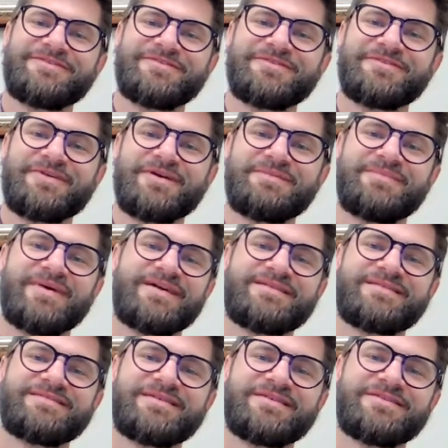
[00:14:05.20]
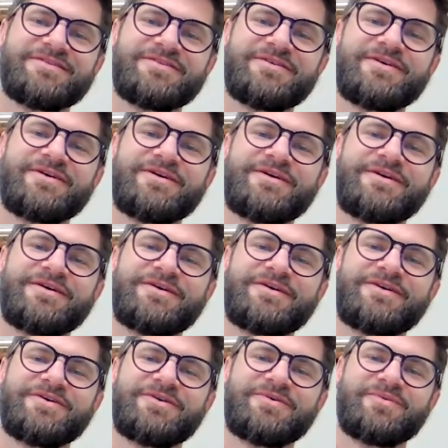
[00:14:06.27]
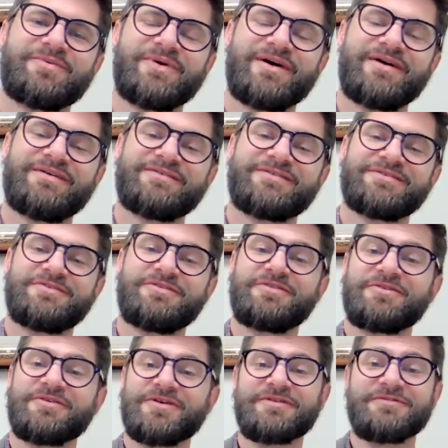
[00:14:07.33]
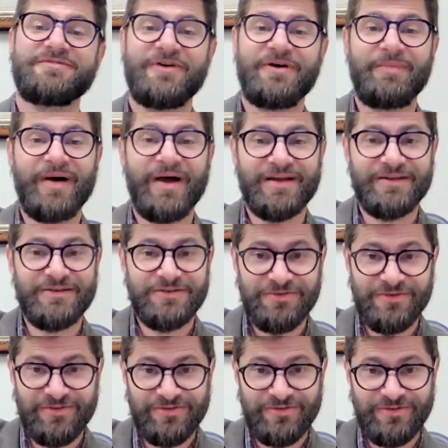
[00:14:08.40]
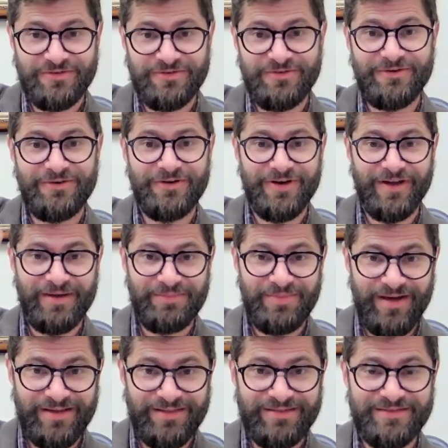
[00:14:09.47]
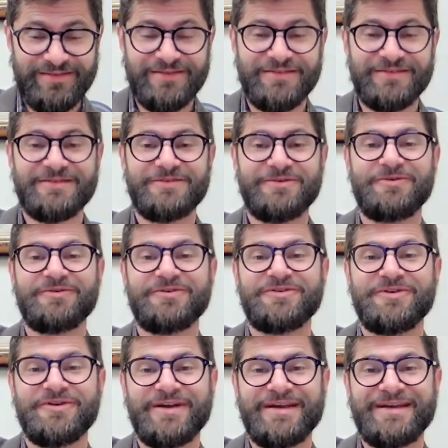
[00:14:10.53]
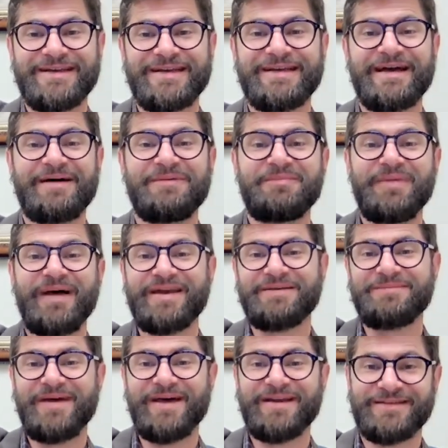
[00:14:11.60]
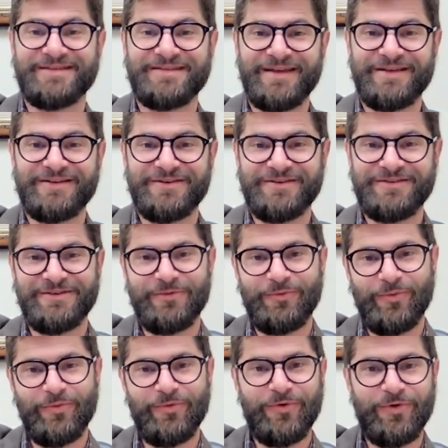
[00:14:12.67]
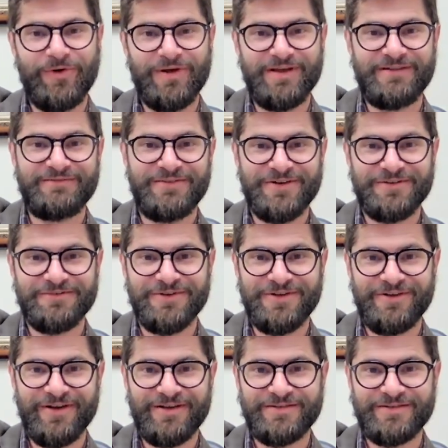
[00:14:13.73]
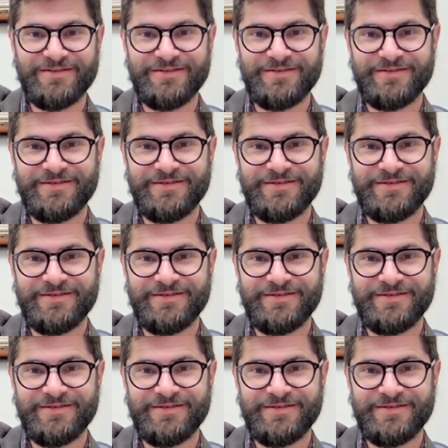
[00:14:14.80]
is the right meta standard? Well, you're either going to fall back into a circle or a hypothesis, or you're going to need a meta standard. Infinite regress.